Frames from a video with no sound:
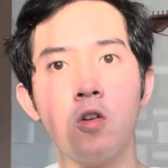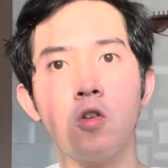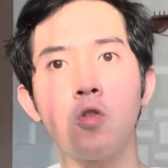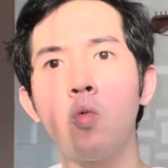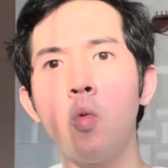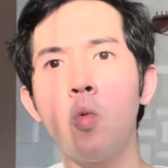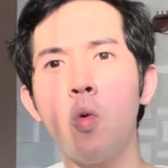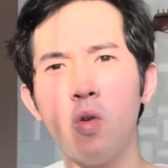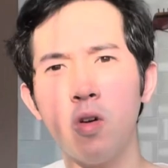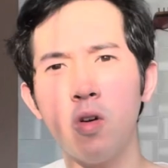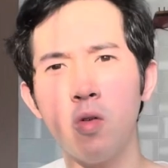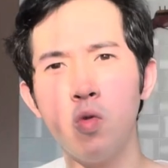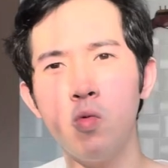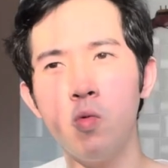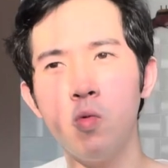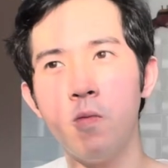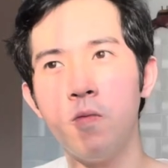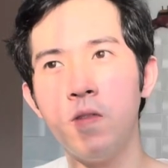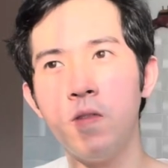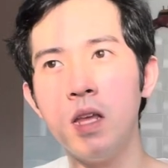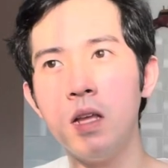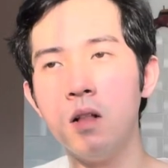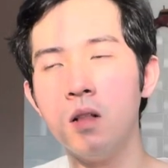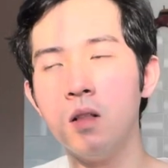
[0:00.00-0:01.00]
or who
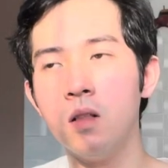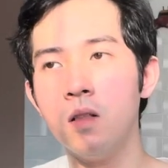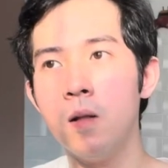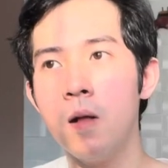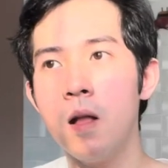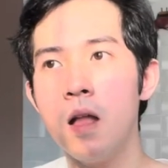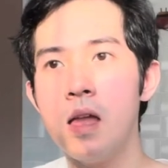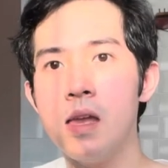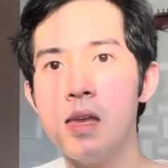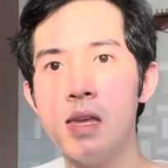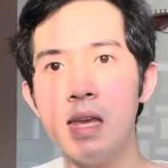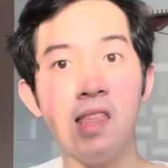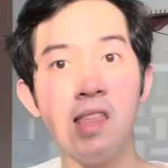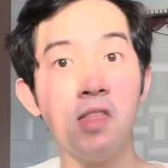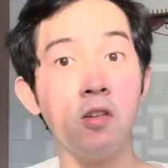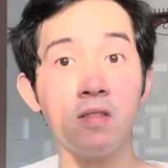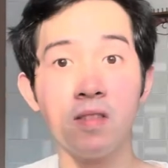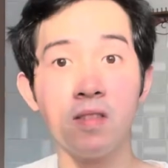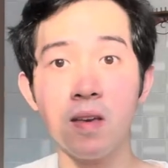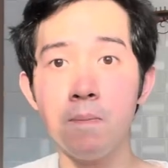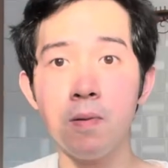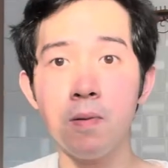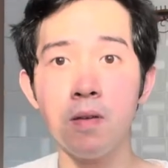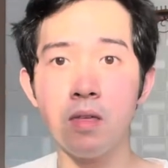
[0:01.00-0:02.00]
feel either
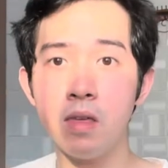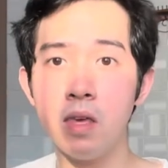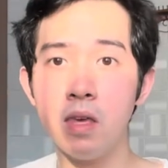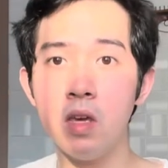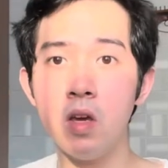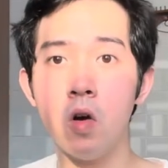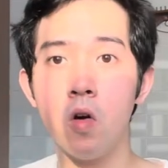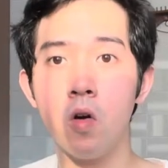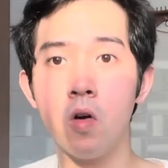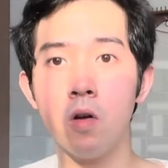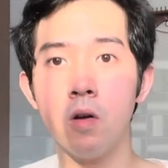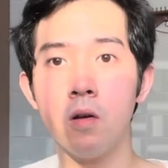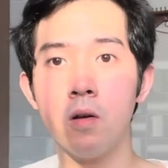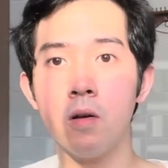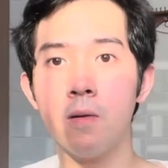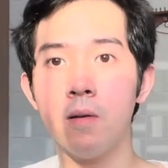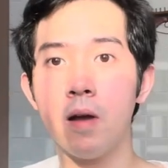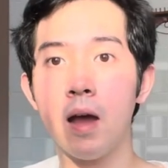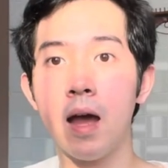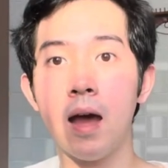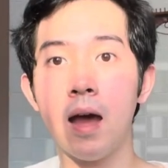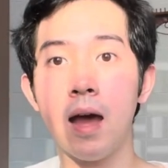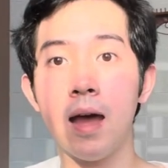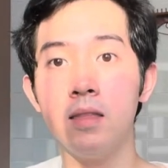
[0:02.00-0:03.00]
sympathy
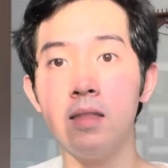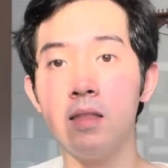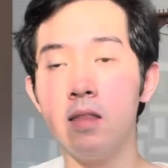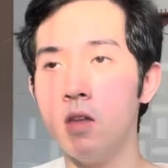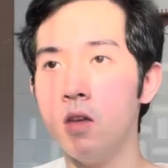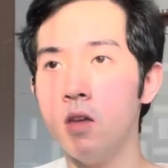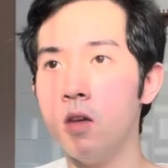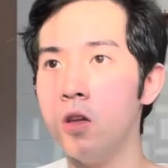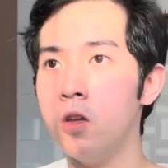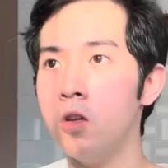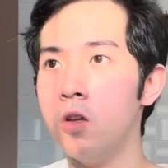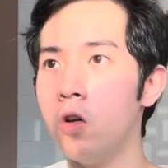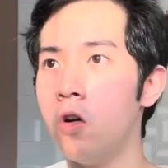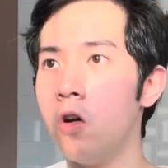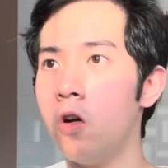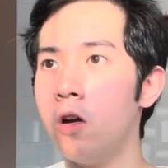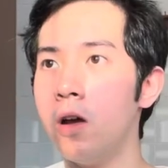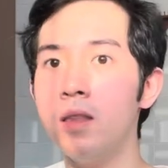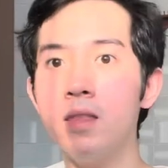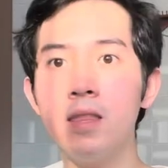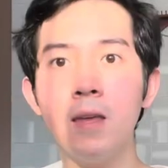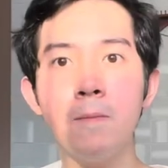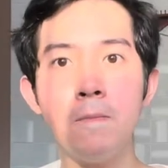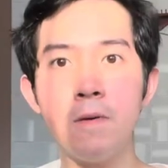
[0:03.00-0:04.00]
or
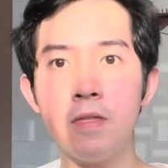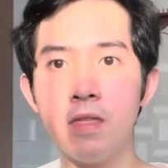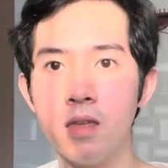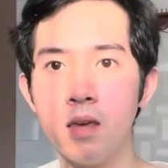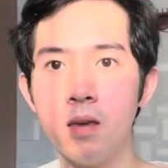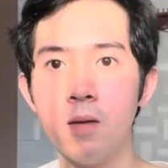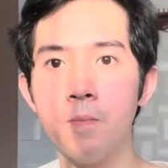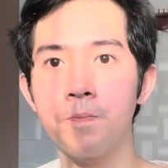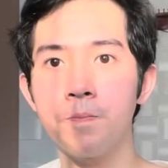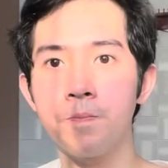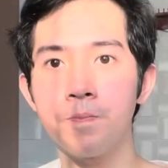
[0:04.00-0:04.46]
antipathy